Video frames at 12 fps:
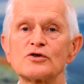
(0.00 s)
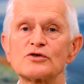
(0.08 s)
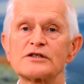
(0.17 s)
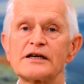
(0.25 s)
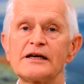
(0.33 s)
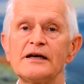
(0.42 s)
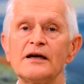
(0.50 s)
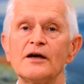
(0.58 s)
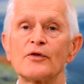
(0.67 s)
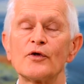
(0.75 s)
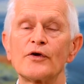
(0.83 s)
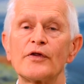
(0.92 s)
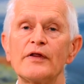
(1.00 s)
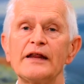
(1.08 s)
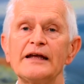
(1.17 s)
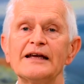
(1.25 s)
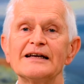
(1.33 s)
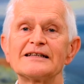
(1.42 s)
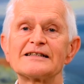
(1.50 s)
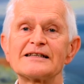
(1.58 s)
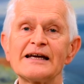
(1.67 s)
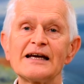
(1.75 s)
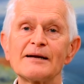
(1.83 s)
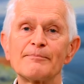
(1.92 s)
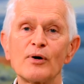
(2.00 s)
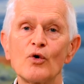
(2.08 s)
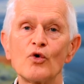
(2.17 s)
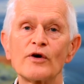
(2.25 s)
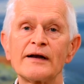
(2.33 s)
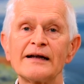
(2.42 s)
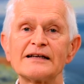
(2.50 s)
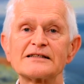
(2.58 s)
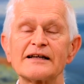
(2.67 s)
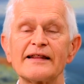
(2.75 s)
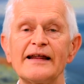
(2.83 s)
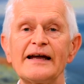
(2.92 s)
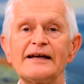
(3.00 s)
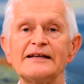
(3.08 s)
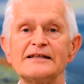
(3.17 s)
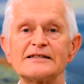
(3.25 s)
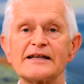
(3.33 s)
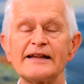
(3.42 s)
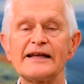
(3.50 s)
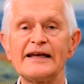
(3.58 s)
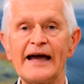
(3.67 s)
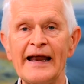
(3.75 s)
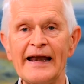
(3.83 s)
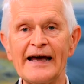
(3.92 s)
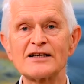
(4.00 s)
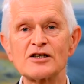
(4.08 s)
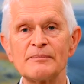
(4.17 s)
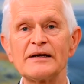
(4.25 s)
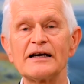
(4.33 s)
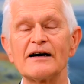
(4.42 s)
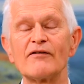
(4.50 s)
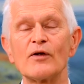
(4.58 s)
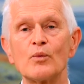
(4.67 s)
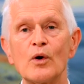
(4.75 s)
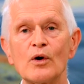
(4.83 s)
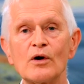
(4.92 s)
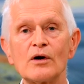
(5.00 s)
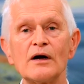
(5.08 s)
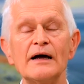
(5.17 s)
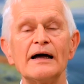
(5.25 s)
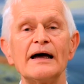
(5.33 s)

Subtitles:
say that the single-poledness, that is the anatomy of the war,